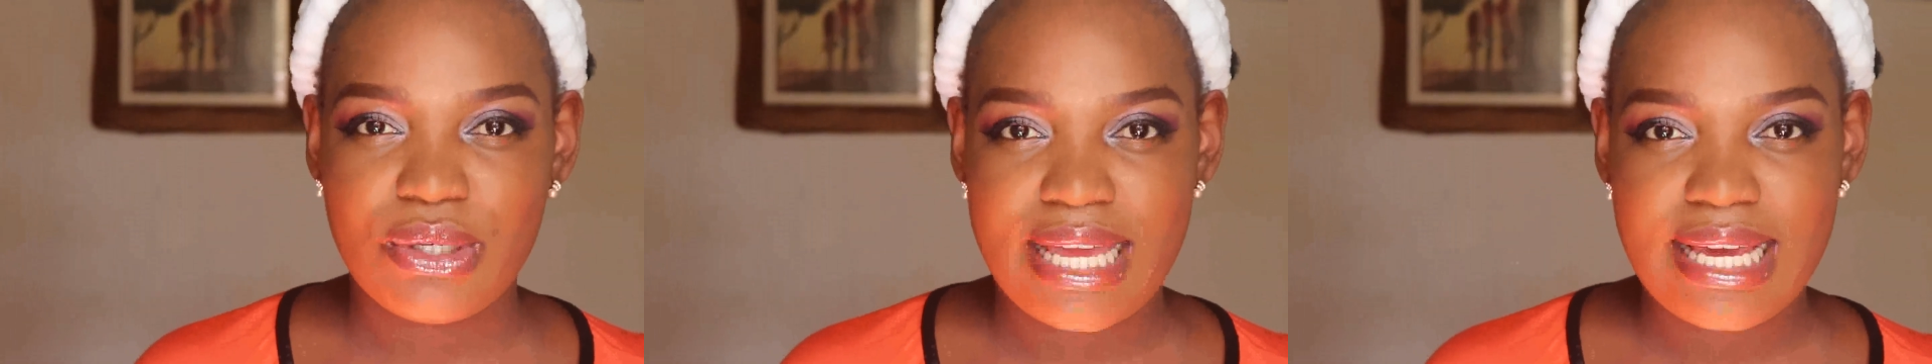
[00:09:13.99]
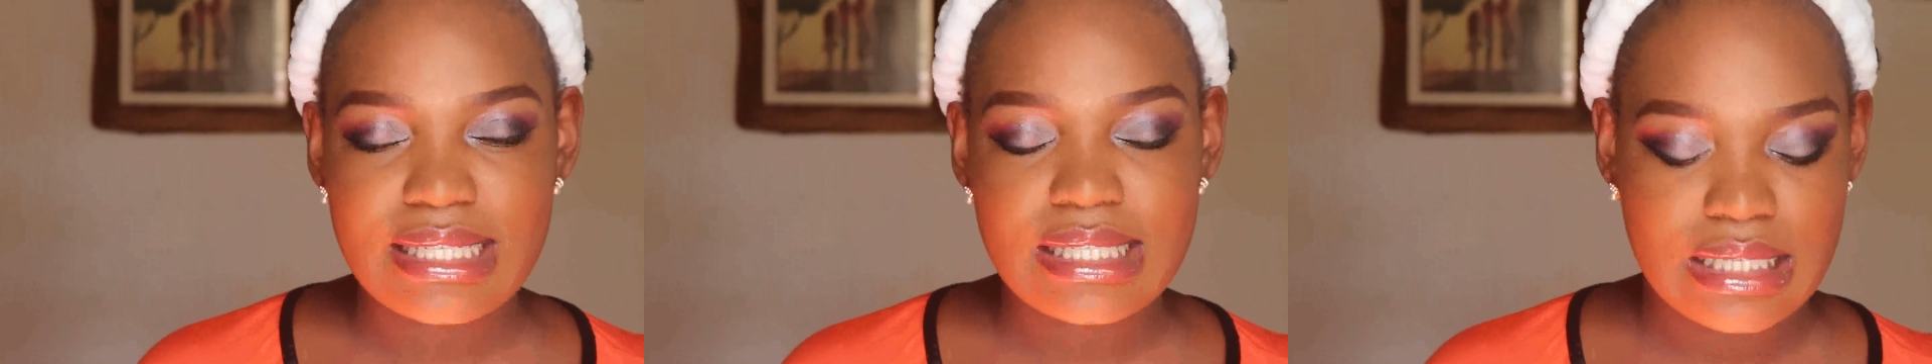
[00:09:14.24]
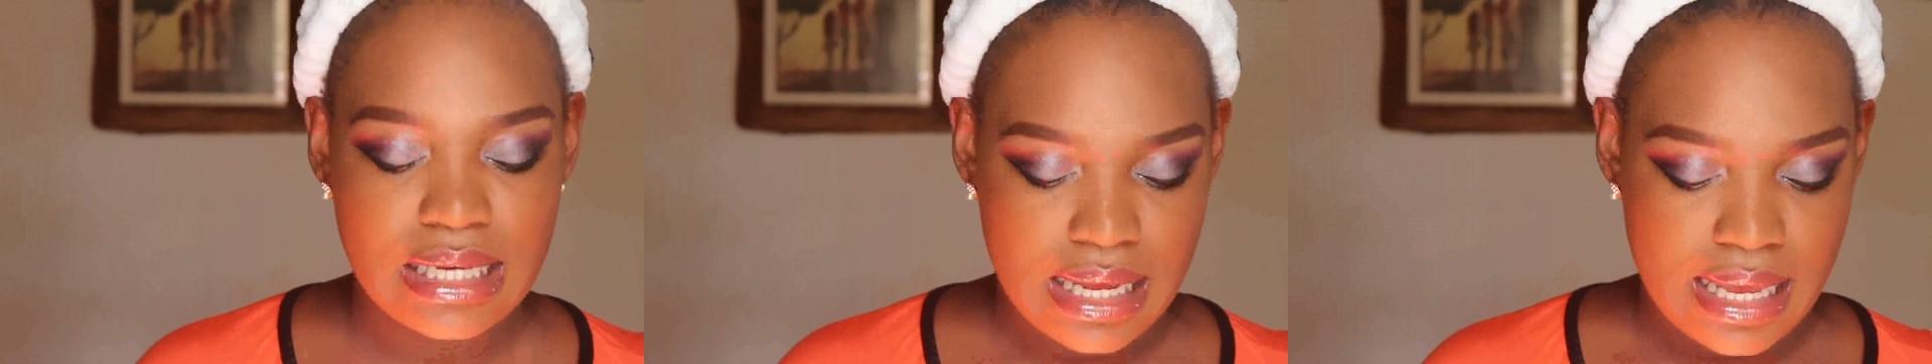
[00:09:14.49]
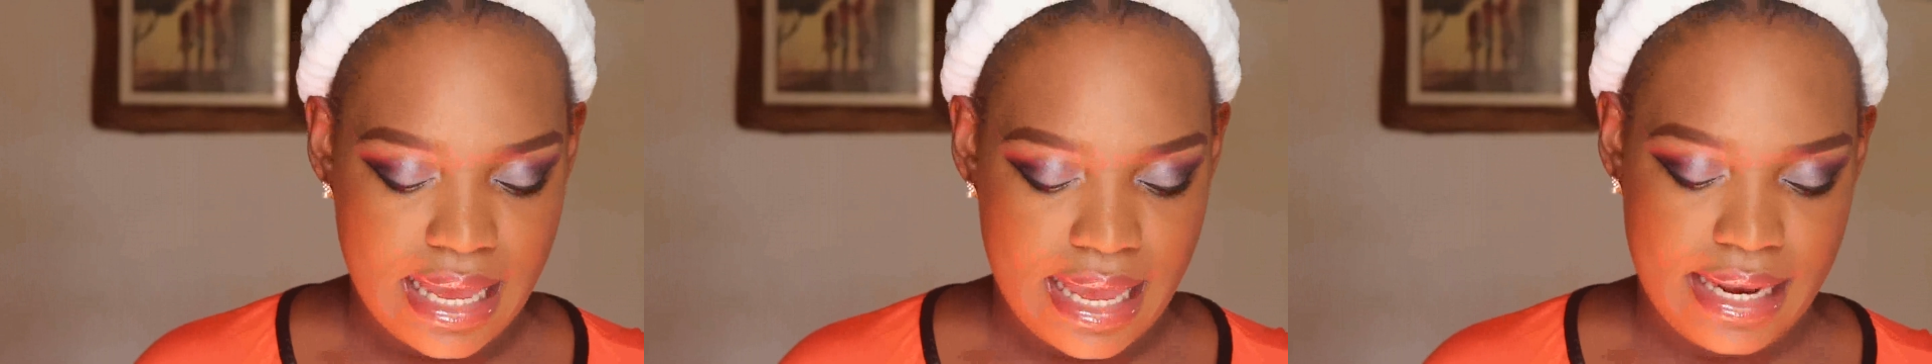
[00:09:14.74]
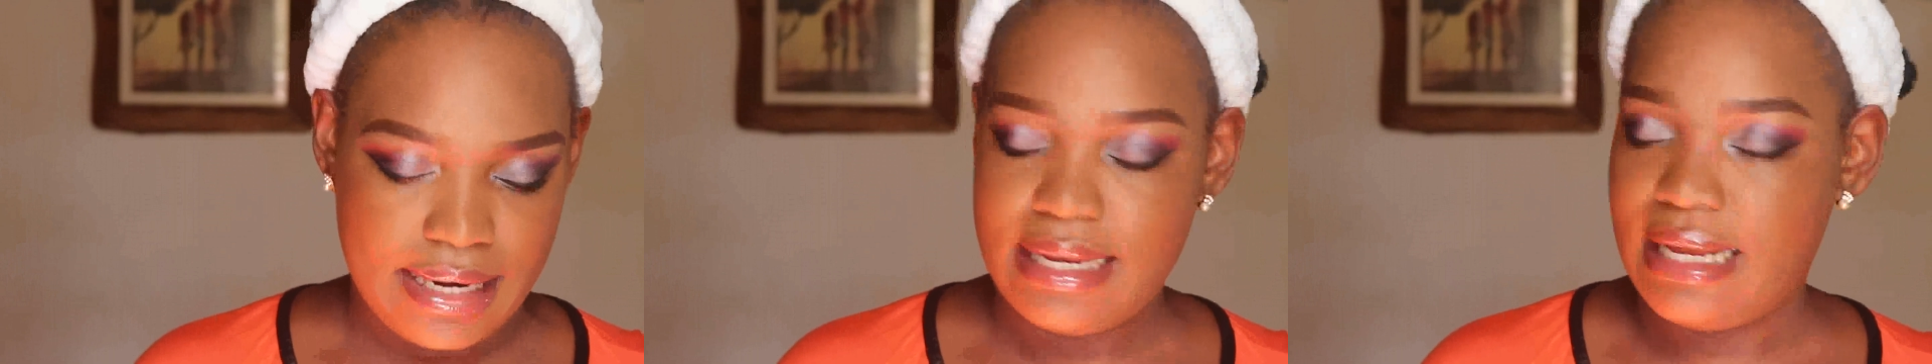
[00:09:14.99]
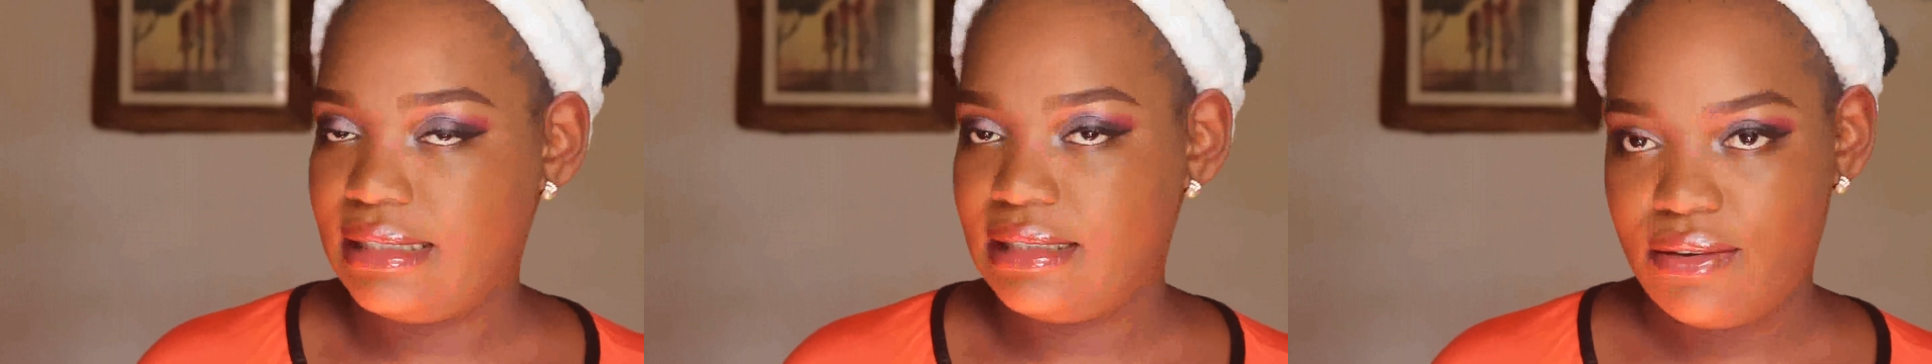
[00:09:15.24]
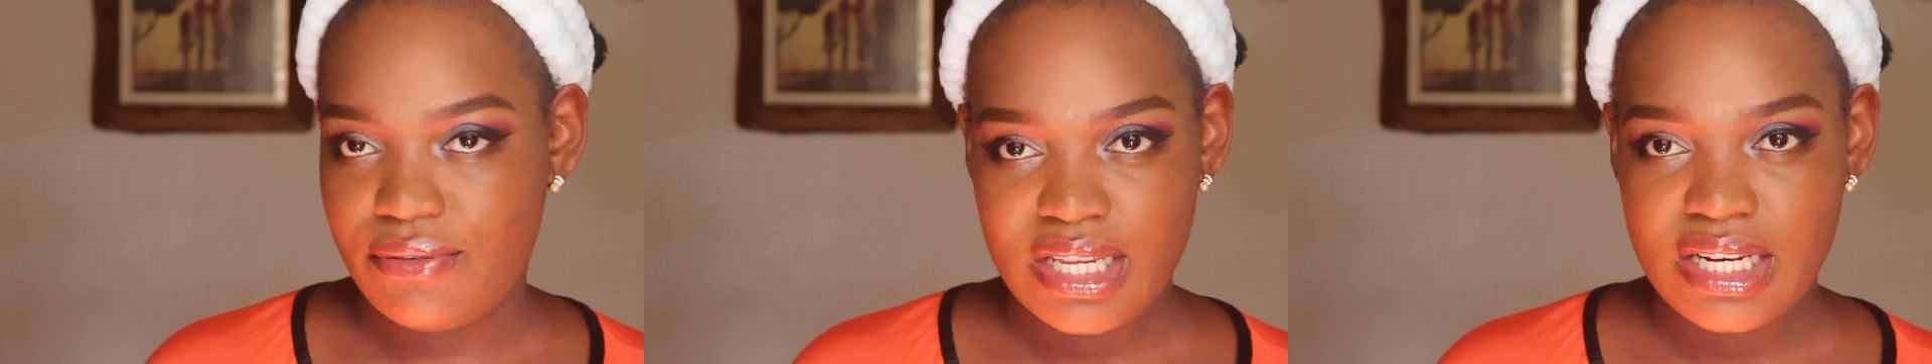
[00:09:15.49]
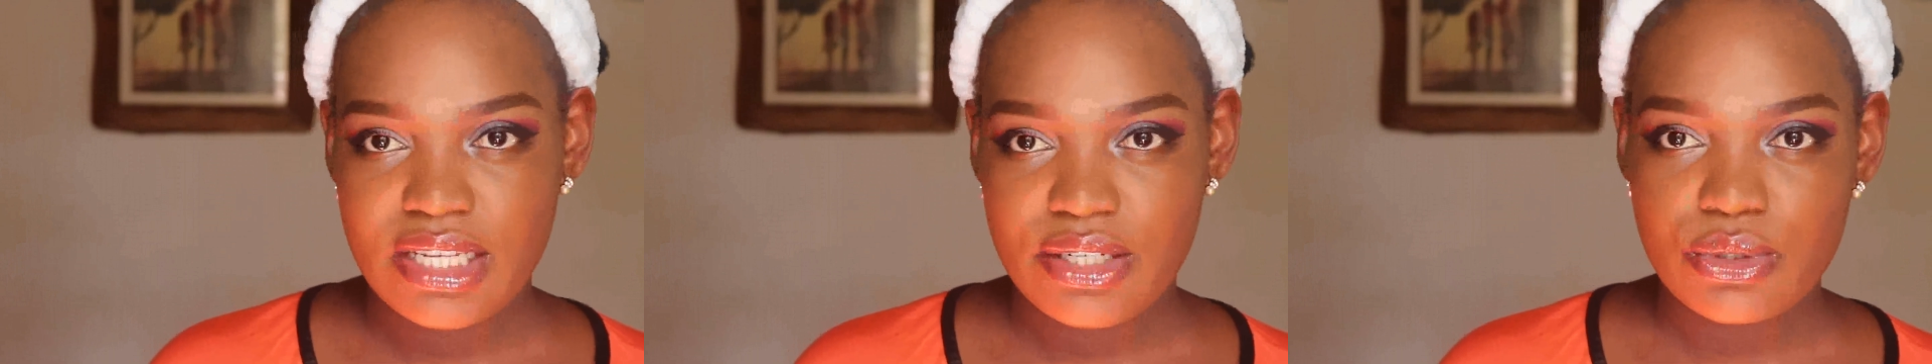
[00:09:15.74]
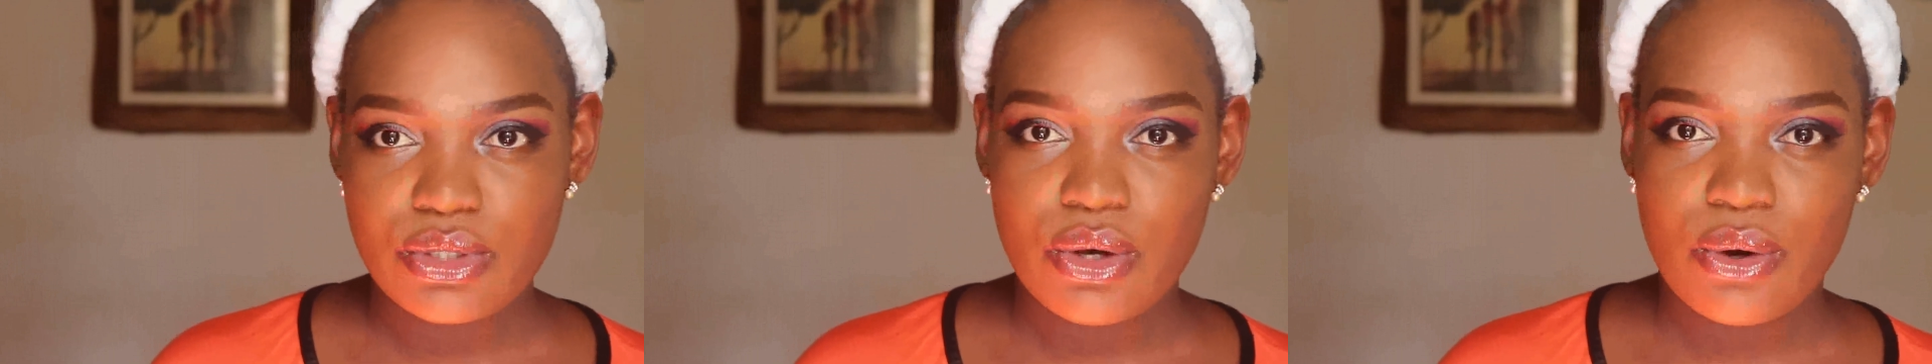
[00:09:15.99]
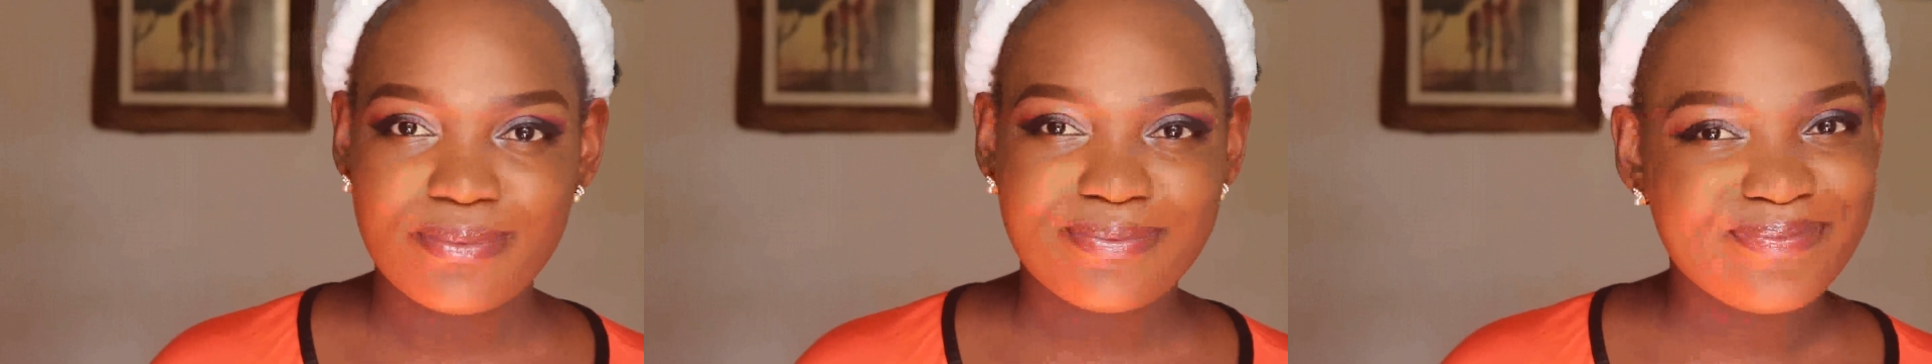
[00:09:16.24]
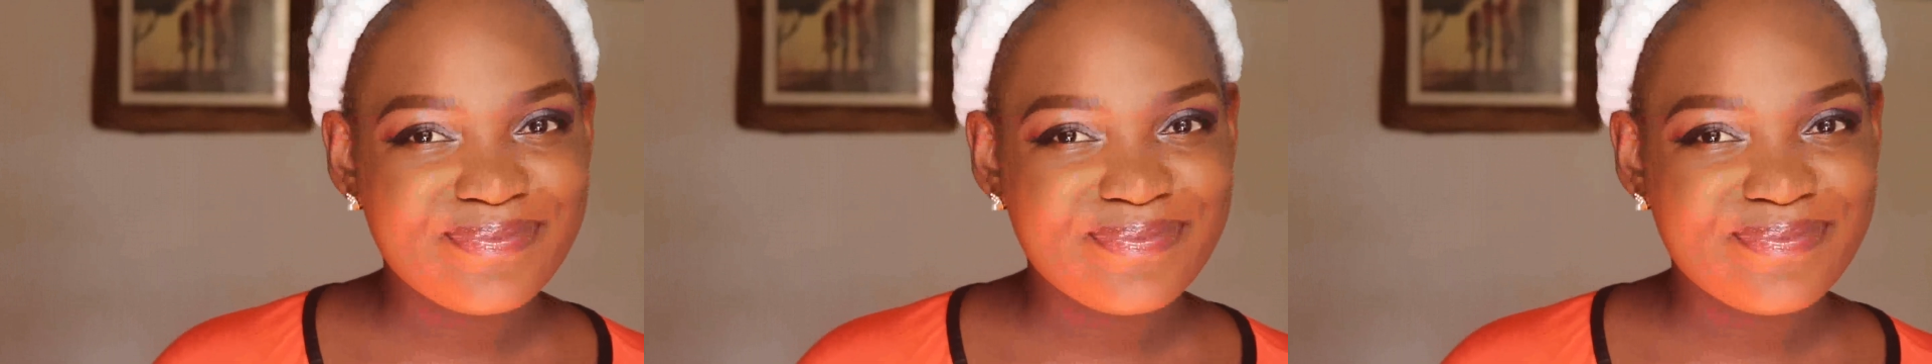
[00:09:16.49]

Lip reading: next, and I'll definitely do so.